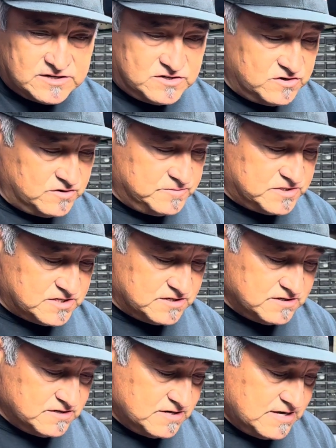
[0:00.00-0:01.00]
tubes,
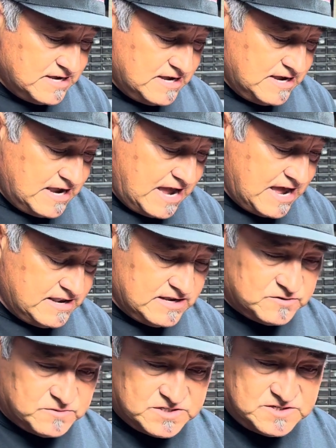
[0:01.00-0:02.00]
and
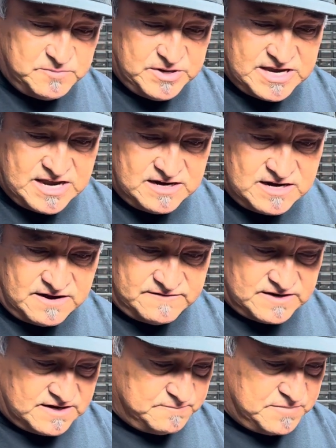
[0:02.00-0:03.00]
this was the beginning of
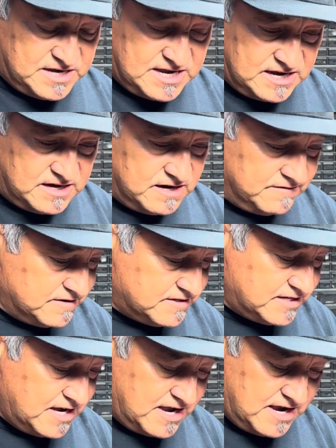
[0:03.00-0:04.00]
it, beginning of the
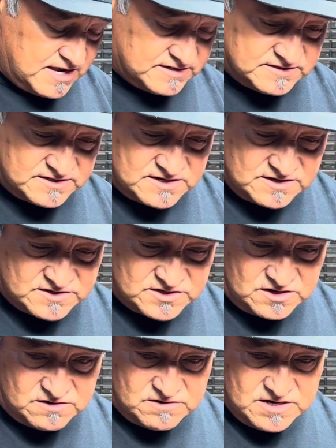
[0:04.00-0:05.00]
CIS.
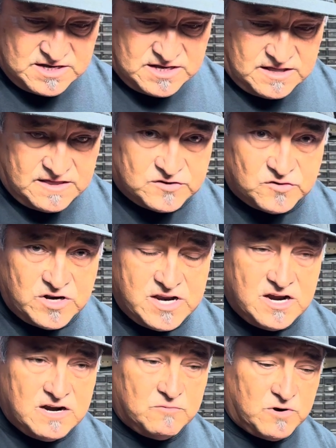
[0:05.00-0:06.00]
So this one
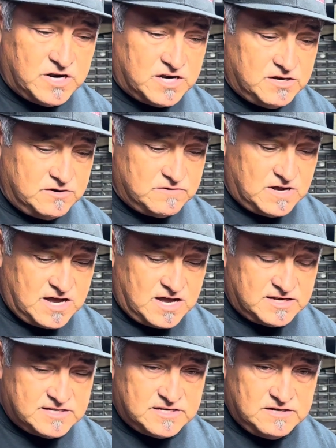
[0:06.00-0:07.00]
here, we're
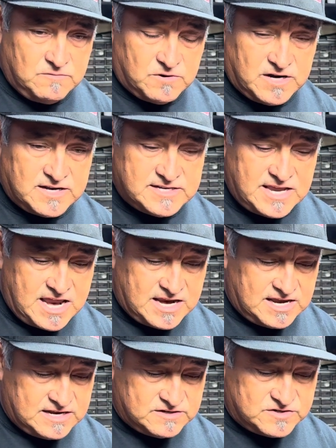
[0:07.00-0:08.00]
gonna take
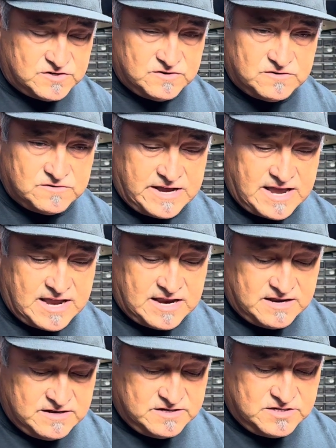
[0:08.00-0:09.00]
it to a
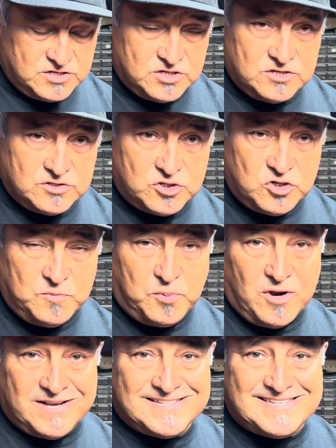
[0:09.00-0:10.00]

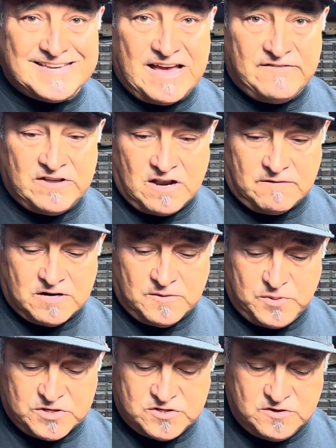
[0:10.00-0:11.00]
2.7. I'm gonna
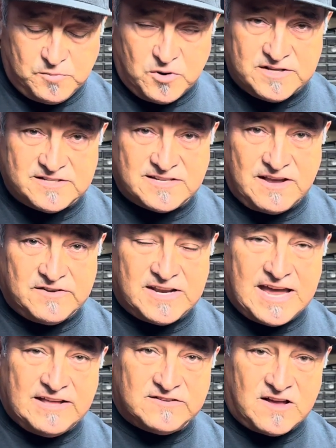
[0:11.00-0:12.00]
put 2.7
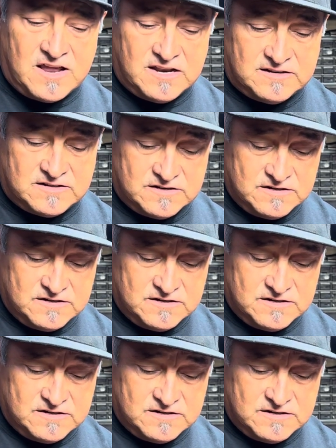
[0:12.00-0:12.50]
heads on it.